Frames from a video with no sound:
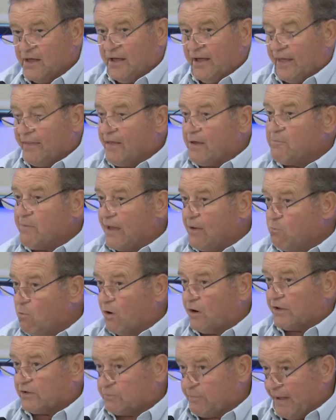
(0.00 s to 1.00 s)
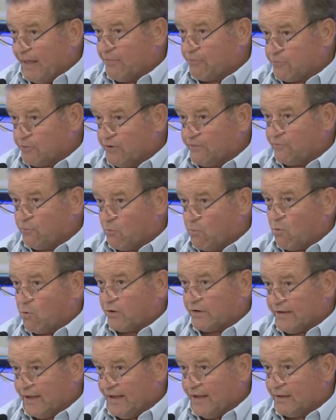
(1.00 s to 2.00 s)
And they may want to expand 3 or 4 more
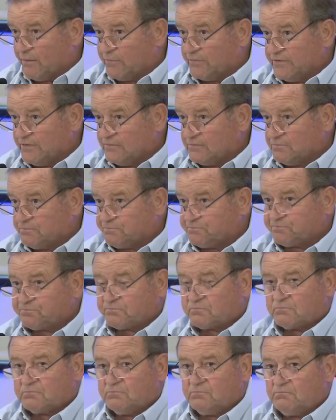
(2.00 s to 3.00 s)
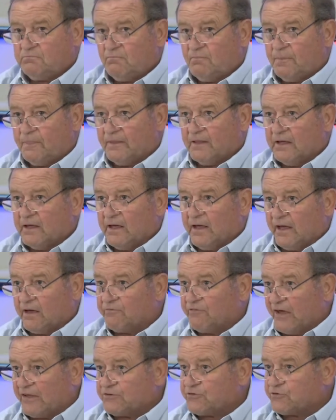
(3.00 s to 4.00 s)
times. If
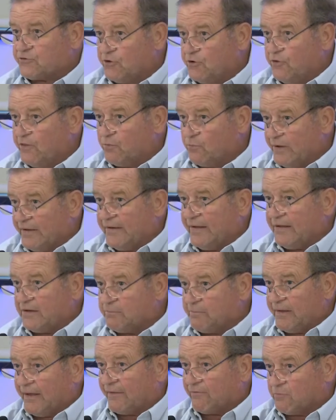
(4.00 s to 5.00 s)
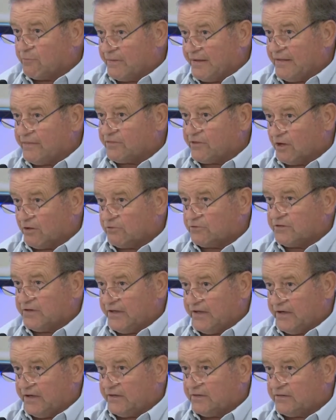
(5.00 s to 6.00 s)
that's true, then we need to be able to meet those
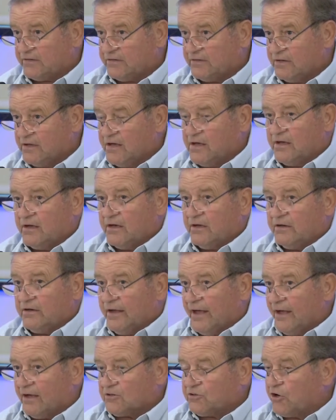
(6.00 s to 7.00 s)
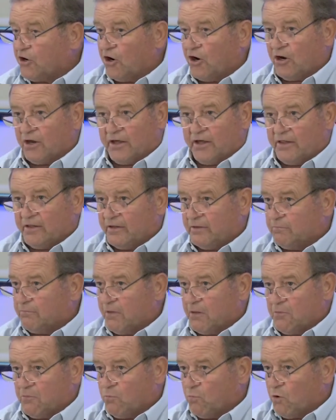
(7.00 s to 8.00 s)
needs. Now, currently,
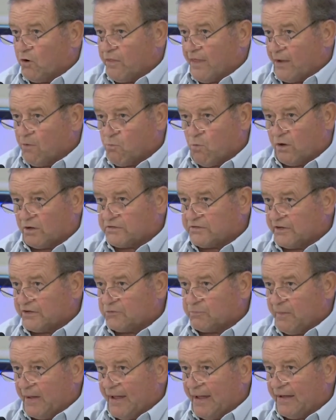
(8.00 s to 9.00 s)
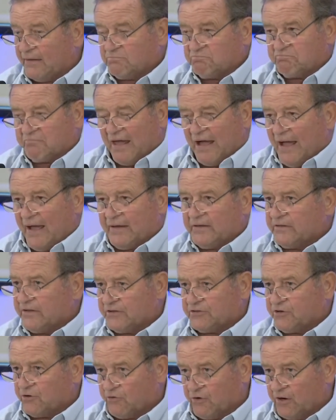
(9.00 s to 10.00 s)
where they want to expand, I
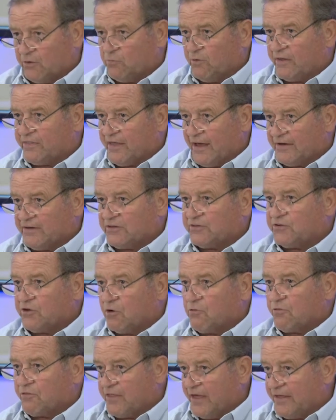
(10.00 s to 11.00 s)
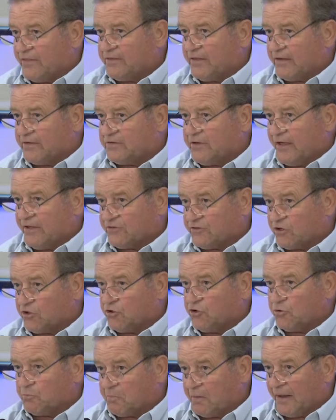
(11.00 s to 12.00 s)
disagree with. I just don't think it's a
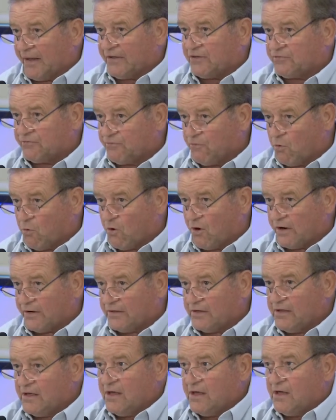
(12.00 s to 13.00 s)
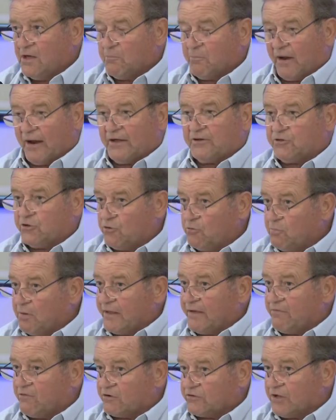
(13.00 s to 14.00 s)
good place for it. But I do
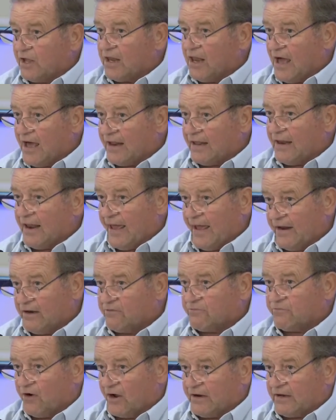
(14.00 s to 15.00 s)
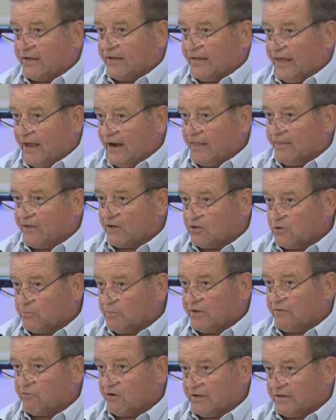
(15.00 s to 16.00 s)
believe there's a lot of land in Franklin County that could
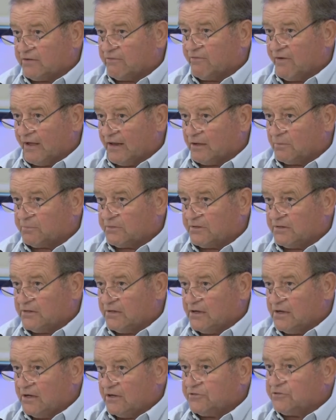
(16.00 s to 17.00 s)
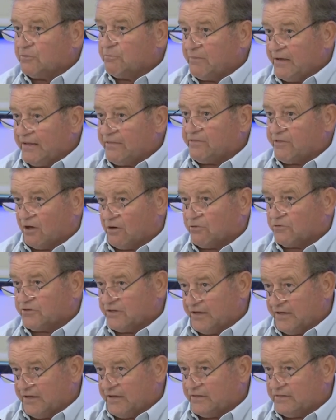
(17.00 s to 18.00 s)
be redeveloped to meet those
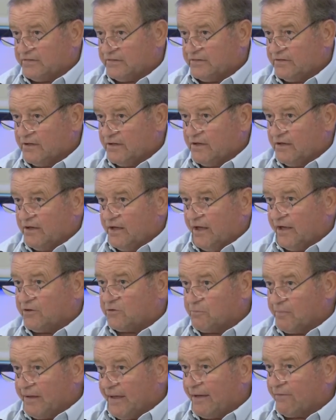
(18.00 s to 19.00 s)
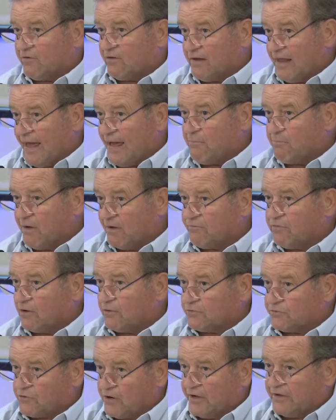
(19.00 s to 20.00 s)
needs, and to be able to allow Buffalo
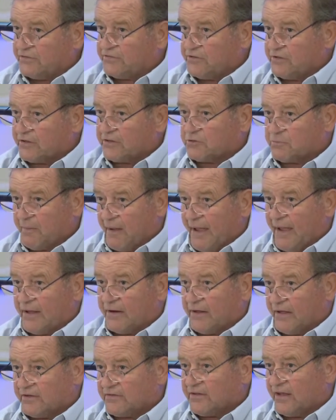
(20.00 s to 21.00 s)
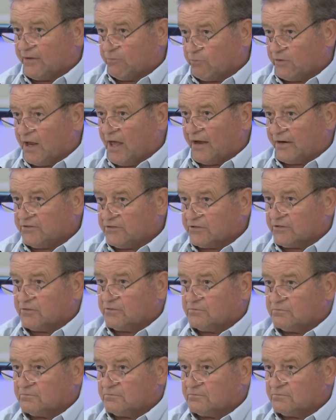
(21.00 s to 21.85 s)
Trace to expand as they would like to.